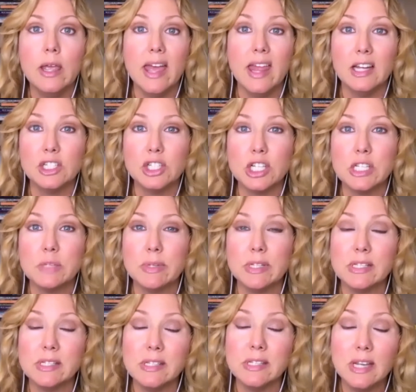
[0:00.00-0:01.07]
and it's just been
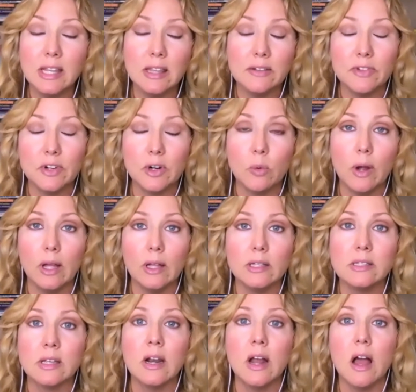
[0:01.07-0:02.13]
sitting there for a while,
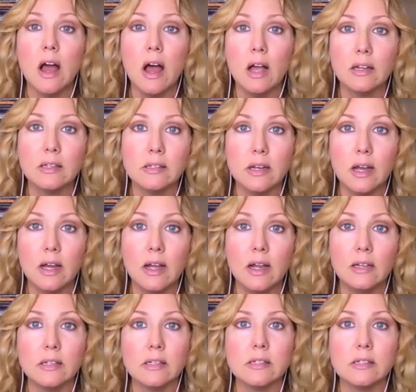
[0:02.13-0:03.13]
it's going to oxidize.